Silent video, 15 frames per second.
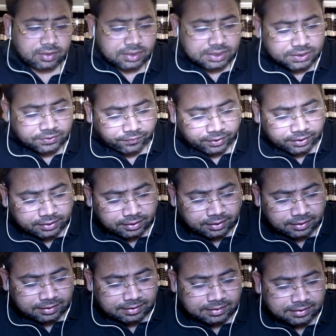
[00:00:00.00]
Sphincter
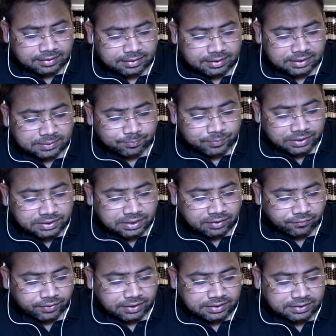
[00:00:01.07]

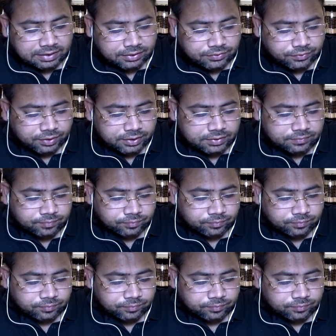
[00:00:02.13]
preserving surgeries.